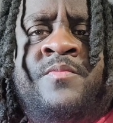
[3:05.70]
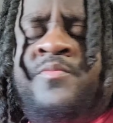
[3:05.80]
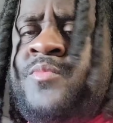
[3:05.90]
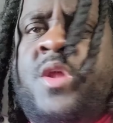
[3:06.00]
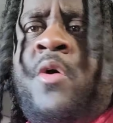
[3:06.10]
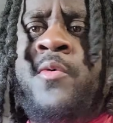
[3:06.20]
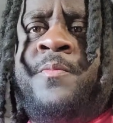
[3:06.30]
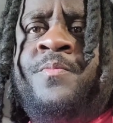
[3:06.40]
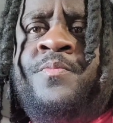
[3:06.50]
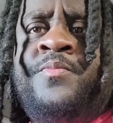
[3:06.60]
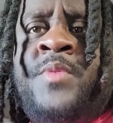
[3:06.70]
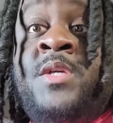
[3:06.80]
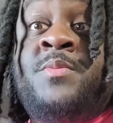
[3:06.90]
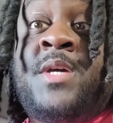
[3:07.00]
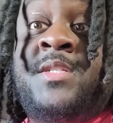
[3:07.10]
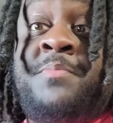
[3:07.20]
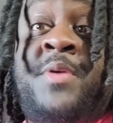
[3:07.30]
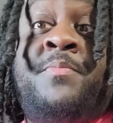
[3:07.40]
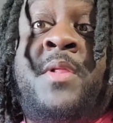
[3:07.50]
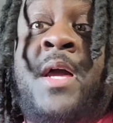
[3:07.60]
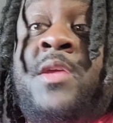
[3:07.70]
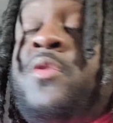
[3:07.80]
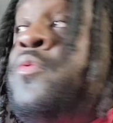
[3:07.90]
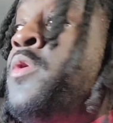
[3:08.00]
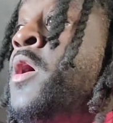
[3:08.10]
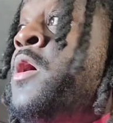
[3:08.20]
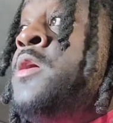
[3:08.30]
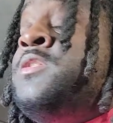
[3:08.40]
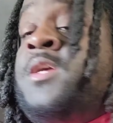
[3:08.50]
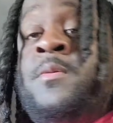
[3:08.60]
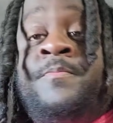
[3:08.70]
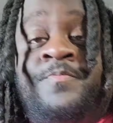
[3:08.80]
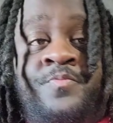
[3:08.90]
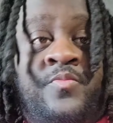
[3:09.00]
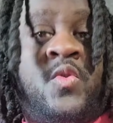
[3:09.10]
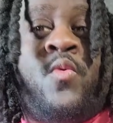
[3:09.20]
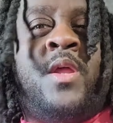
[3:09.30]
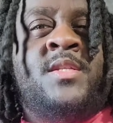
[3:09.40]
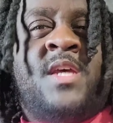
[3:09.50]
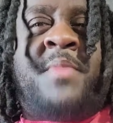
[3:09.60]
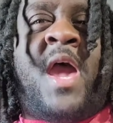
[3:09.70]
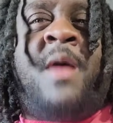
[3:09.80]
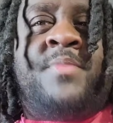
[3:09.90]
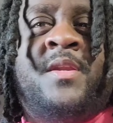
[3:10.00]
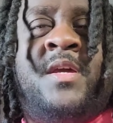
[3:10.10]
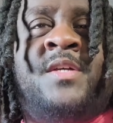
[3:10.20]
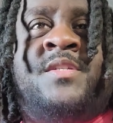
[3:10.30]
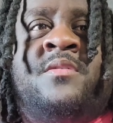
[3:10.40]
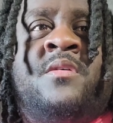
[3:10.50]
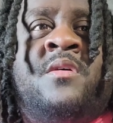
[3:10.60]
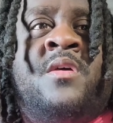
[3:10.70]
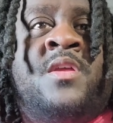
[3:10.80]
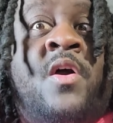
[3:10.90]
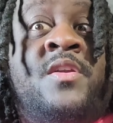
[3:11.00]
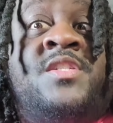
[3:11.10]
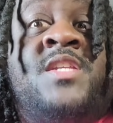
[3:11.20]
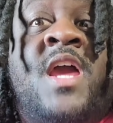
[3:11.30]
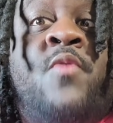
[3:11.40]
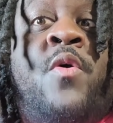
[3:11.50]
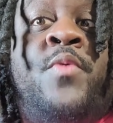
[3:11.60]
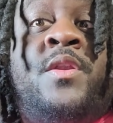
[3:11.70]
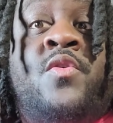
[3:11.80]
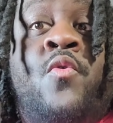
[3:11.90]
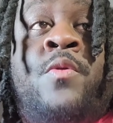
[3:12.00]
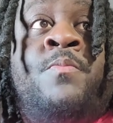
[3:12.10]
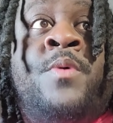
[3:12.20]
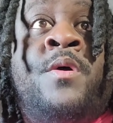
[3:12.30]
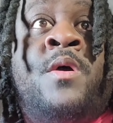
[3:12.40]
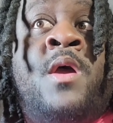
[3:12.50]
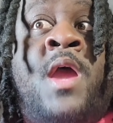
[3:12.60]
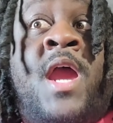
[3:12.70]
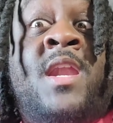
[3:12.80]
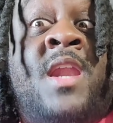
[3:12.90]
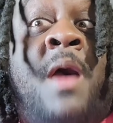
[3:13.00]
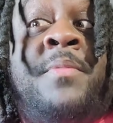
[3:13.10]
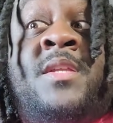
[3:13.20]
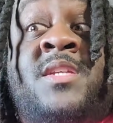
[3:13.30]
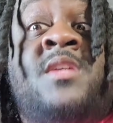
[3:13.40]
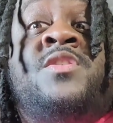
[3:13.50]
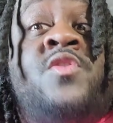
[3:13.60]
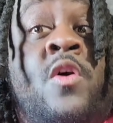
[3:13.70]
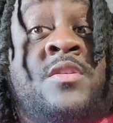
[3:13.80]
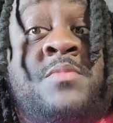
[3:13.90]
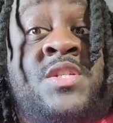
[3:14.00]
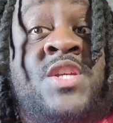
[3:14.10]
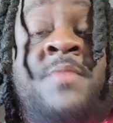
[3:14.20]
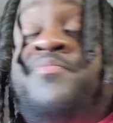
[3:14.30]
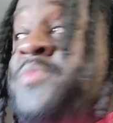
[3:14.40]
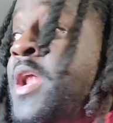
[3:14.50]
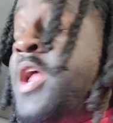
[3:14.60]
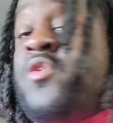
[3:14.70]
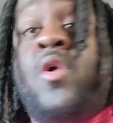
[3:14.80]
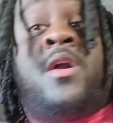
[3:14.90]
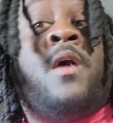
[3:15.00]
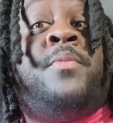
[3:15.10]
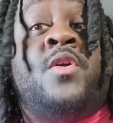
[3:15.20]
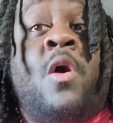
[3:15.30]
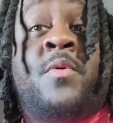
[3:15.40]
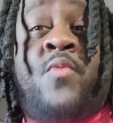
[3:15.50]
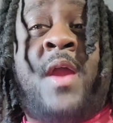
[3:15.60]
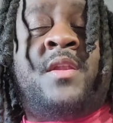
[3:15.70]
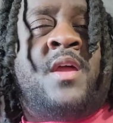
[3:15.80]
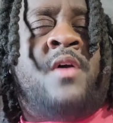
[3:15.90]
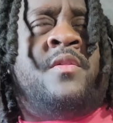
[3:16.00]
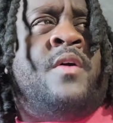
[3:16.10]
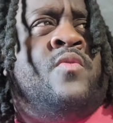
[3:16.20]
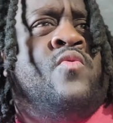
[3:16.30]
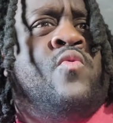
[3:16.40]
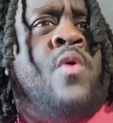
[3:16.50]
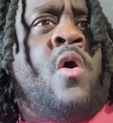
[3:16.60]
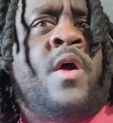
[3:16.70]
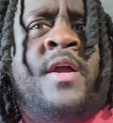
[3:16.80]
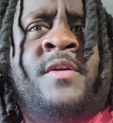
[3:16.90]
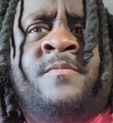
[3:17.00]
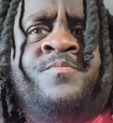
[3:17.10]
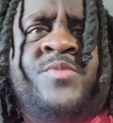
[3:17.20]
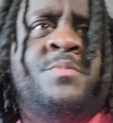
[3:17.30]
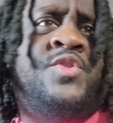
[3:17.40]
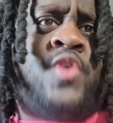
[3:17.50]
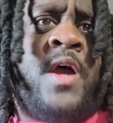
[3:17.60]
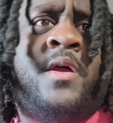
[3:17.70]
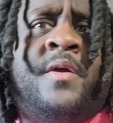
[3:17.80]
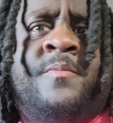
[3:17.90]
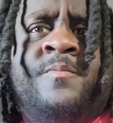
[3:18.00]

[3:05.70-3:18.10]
No. It's because of people like you. See, what ends up happening is, you understand what we are doing. And then I'll be teaching y'all some shit that I know a couple y'all be writing down like, ooh, all right, let me try that.